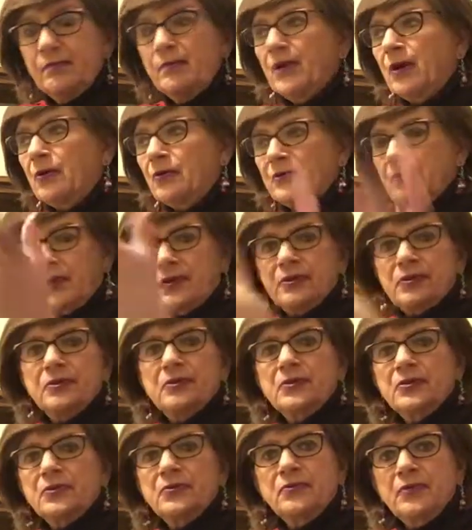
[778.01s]
barrels are
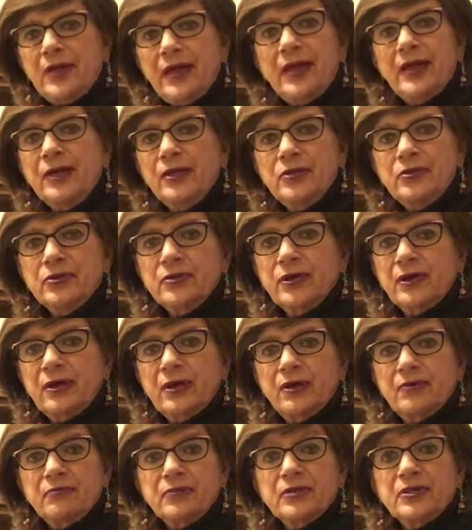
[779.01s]
used to age,
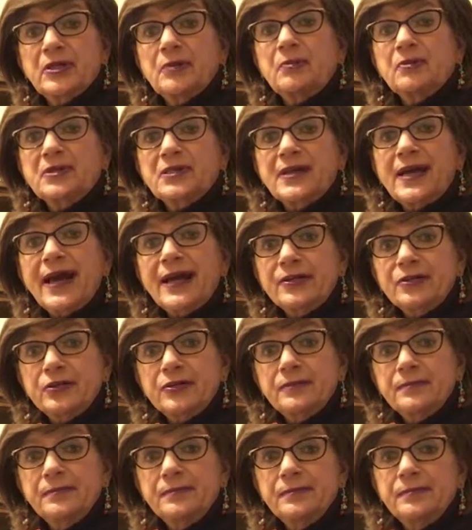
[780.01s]
for example,
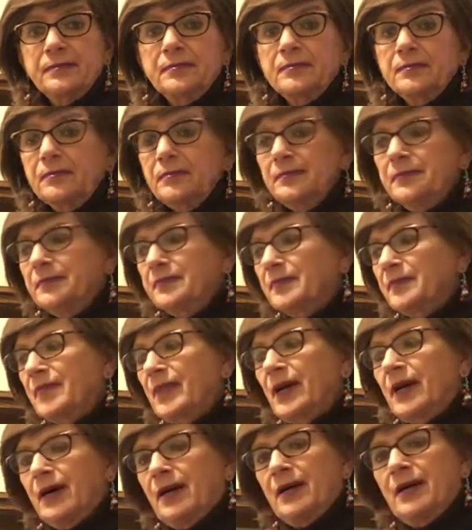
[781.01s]
Scotch.
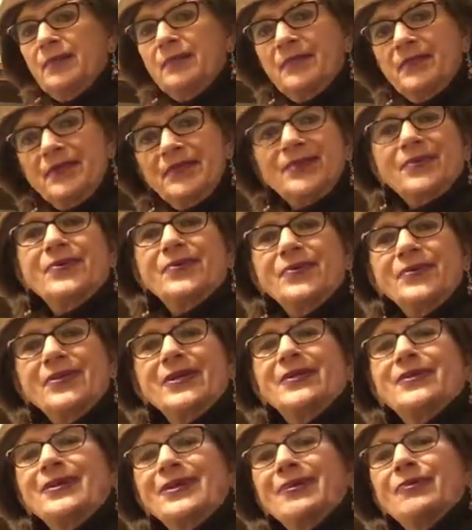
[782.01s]
So
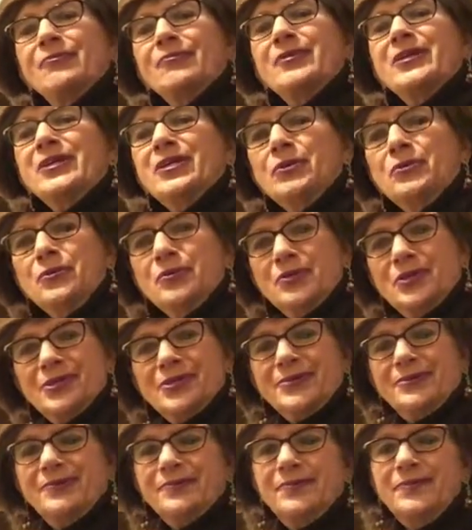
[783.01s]
they get reused,